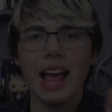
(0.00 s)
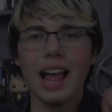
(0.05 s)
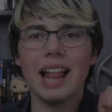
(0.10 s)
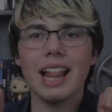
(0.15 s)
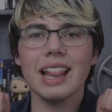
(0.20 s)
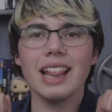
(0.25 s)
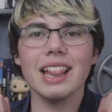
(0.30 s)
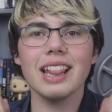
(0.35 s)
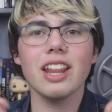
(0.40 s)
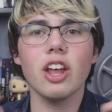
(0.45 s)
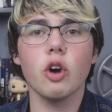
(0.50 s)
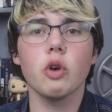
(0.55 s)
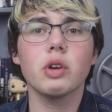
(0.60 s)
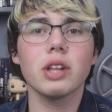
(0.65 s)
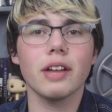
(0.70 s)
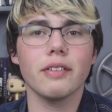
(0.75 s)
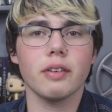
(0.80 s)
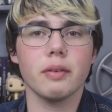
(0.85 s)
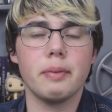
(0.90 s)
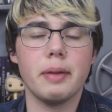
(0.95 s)
Hello,
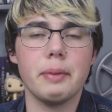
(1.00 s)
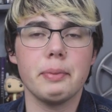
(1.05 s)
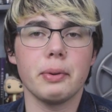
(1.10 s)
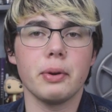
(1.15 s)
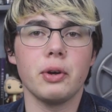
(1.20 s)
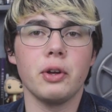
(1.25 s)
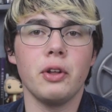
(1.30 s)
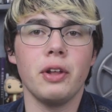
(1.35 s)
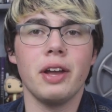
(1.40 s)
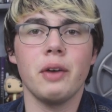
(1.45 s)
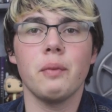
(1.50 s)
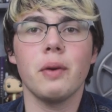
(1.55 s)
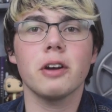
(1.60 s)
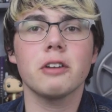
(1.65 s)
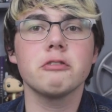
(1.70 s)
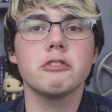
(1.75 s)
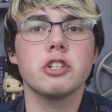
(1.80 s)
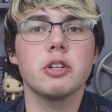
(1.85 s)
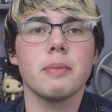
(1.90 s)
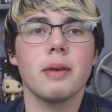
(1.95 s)
clever people, and
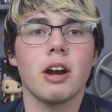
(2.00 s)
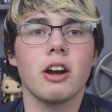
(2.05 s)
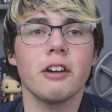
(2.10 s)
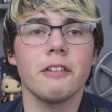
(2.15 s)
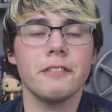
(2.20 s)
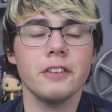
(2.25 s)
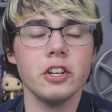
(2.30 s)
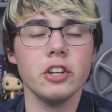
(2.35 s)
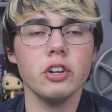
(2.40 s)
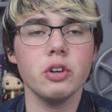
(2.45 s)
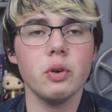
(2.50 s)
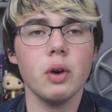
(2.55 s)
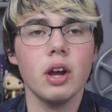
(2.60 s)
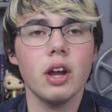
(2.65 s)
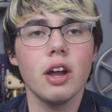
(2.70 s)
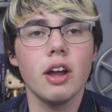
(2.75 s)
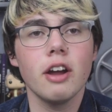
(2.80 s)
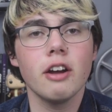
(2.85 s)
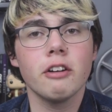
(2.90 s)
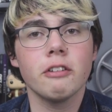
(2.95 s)
welcome to my review
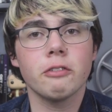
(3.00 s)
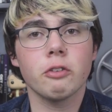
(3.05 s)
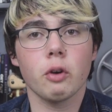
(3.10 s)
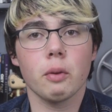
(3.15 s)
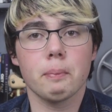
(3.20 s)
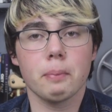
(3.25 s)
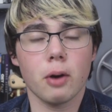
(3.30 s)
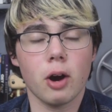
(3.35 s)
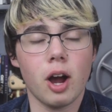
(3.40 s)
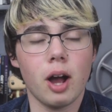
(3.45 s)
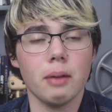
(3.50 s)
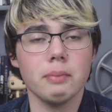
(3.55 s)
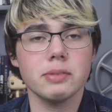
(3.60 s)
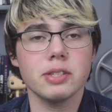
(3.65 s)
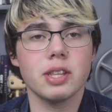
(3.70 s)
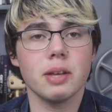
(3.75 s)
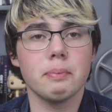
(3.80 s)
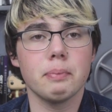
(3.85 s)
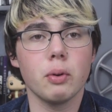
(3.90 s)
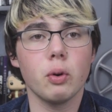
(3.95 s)
for
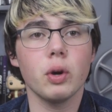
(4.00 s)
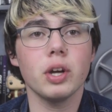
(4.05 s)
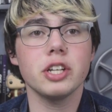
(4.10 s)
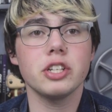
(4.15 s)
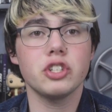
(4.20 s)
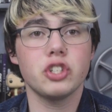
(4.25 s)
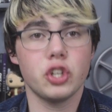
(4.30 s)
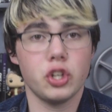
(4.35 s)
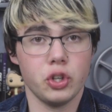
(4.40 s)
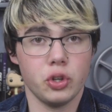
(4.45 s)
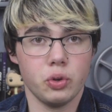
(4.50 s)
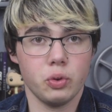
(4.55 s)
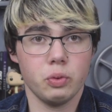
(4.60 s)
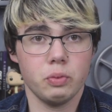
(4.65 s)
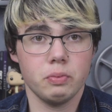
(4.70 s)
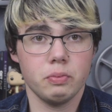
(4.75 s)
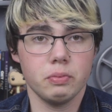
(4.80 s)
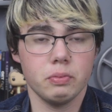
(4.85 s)
Brahms, The Boy 2.